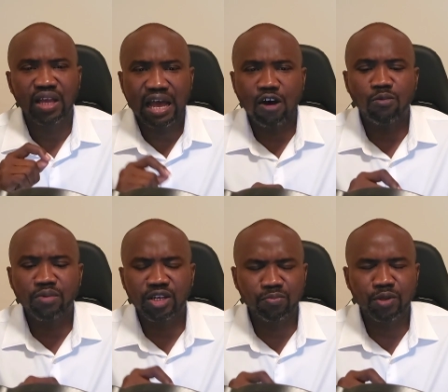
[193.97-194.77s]
How
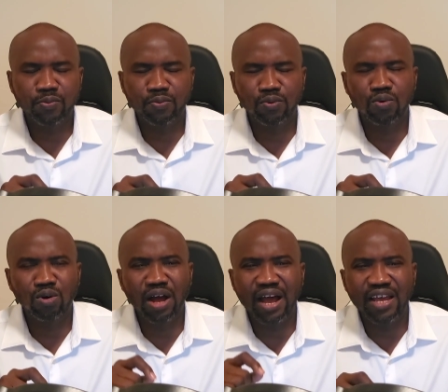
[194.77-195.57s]
many people
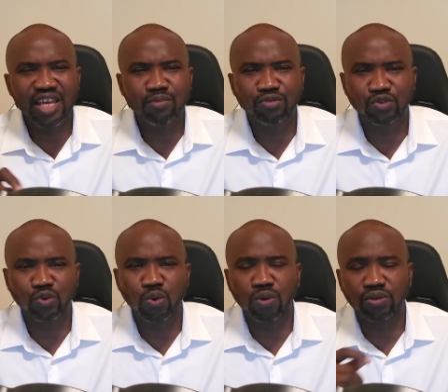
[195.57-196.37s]
are able
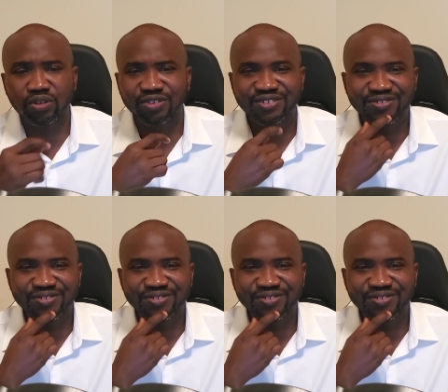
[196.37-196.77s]
to hold on?